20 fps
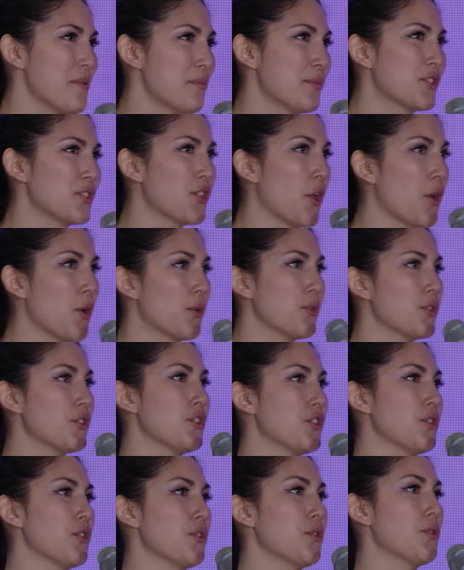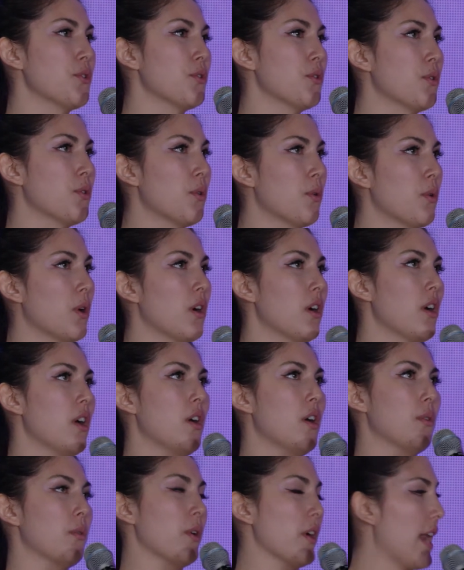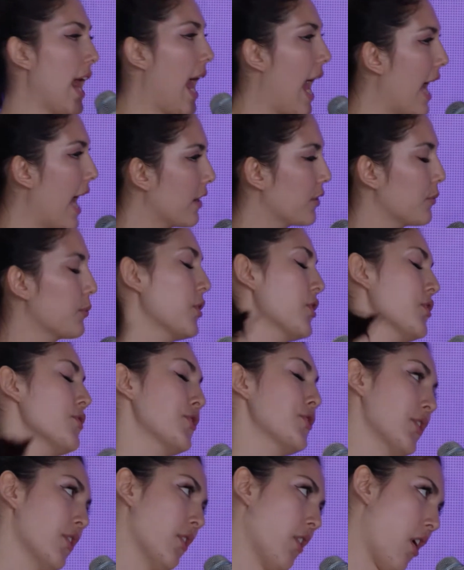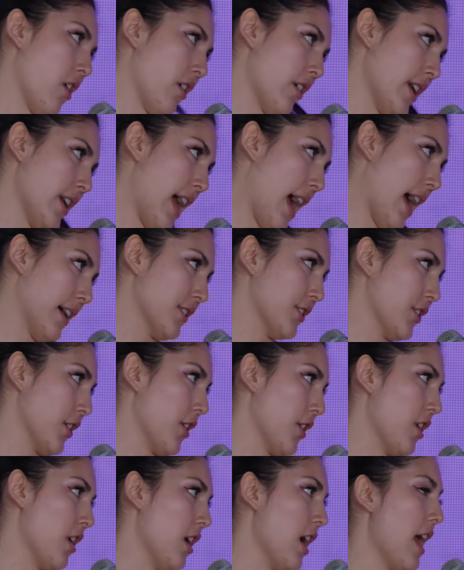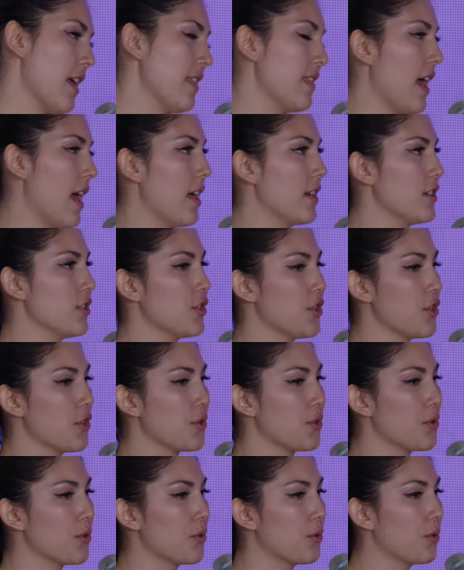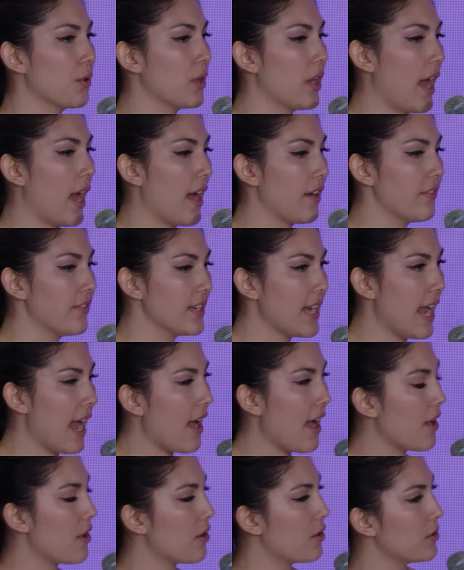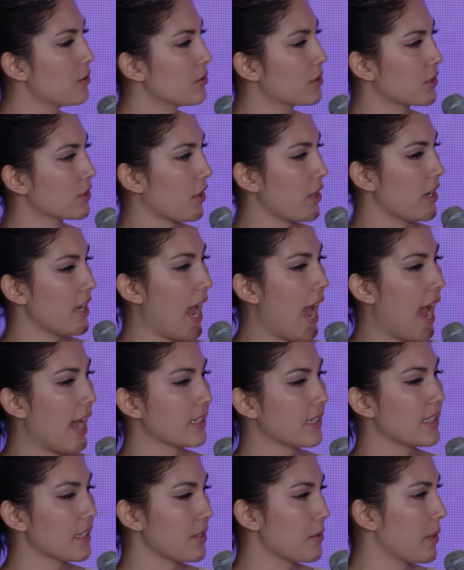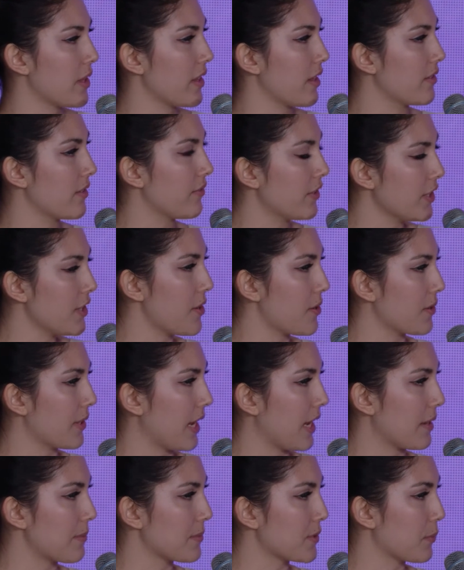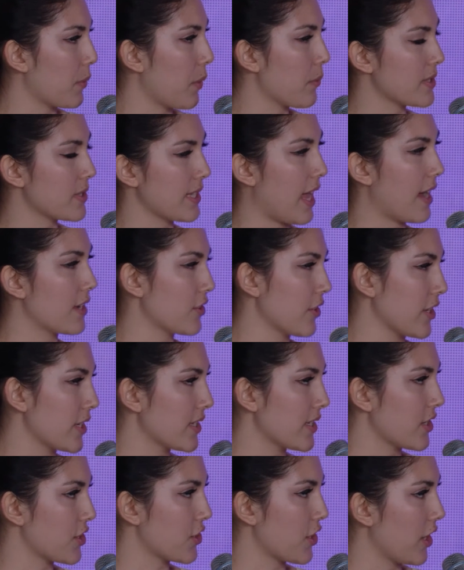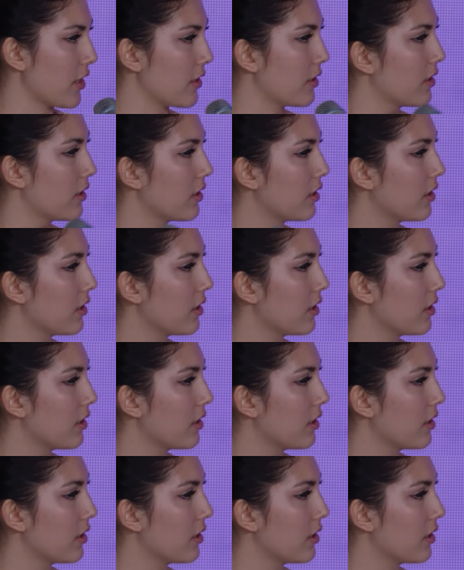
So you were you still are an actor, and then you have now started acting within video games. What was that transition?